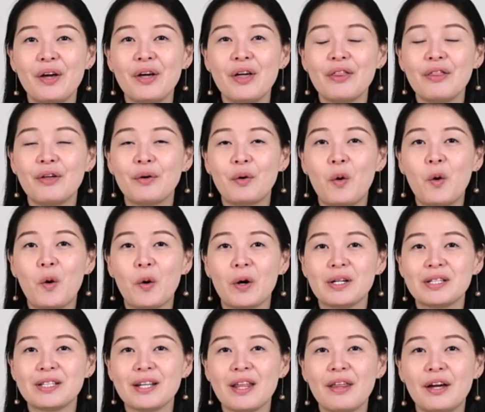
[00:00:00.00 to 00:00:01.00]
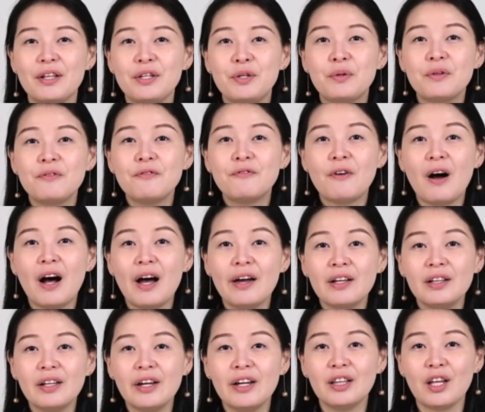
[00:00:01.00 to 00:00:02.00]
The court that you can
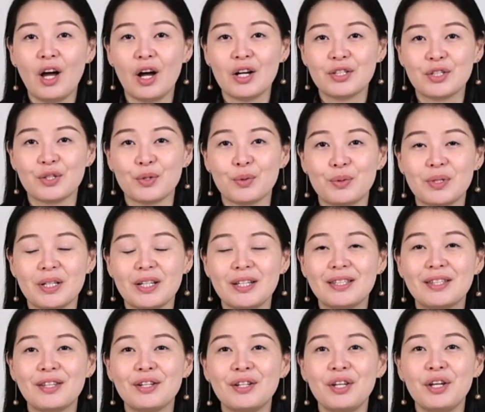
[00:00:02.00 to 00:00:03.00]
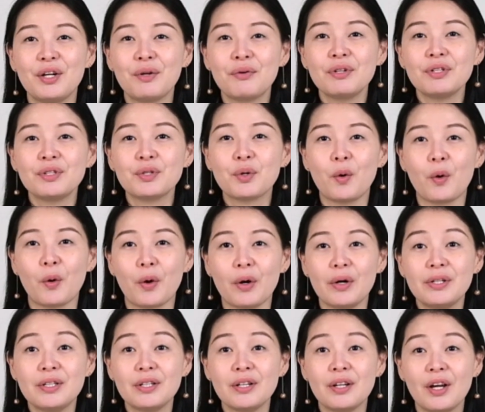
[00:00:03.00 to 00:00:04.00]
file a lawsuit is the nearest
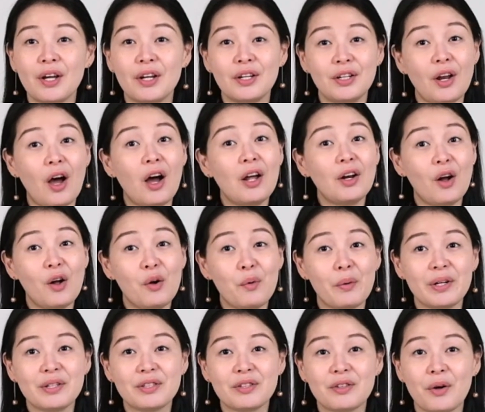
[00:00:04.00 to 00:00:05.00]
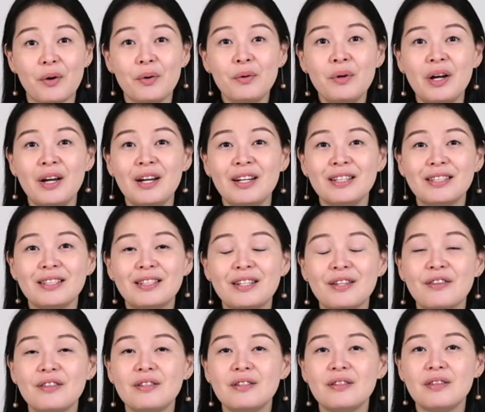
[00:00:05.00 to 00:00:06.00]
court, not always though, to
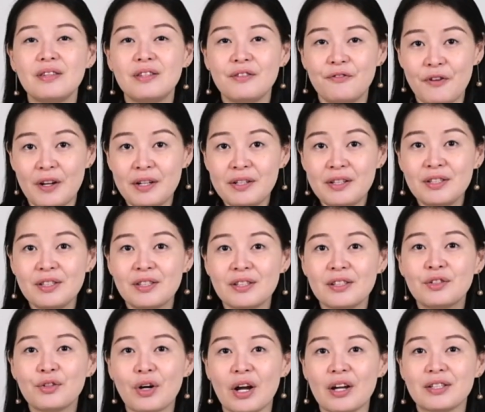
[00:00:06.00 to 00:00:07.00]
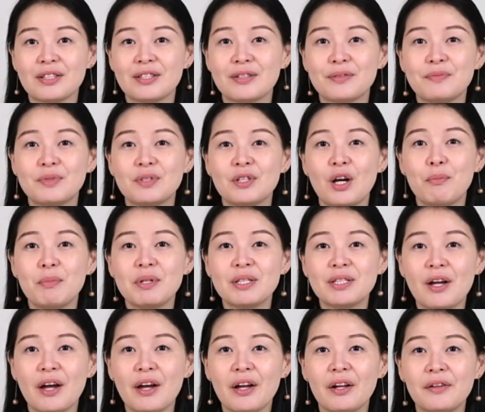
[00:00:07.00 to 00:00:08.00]
the defendant's address,
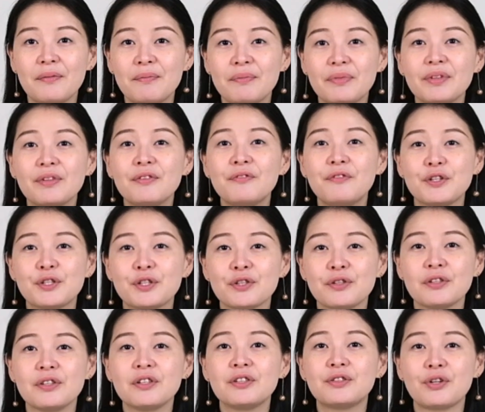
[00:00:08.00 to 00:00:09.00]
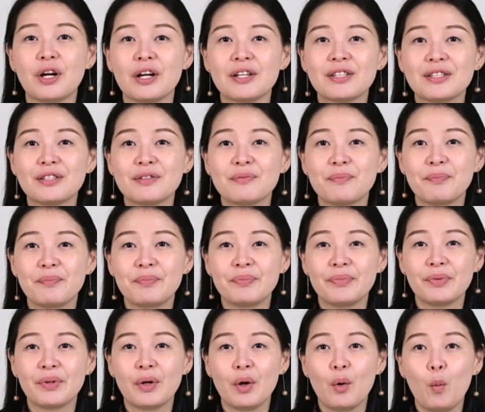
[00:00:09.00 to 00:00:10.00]
domicile, official address.
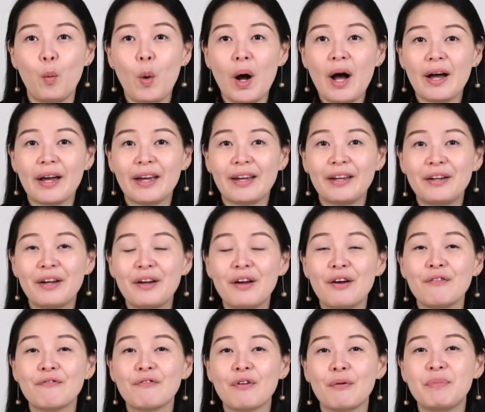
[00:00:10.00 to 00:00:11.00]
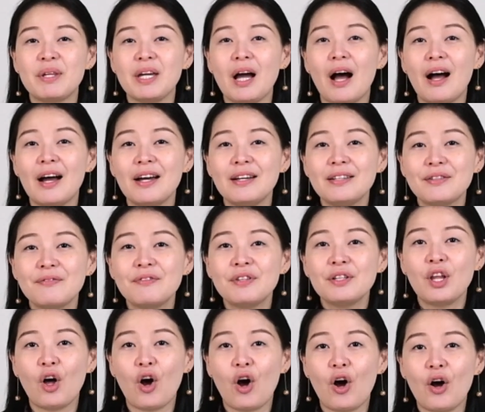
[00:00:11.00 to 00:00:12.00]
Why? From the eyes of
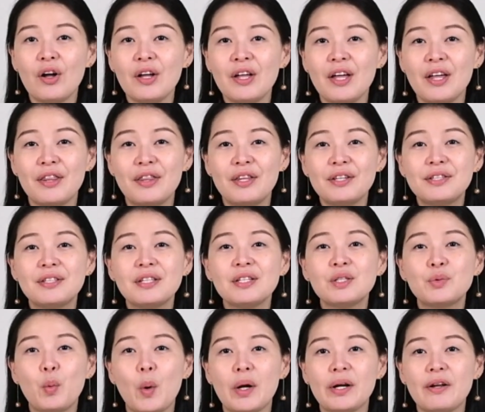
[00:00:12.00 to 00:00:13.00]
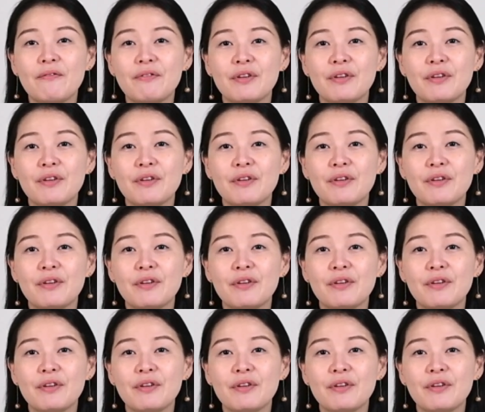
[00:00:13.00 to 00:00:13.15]
the law, this is one of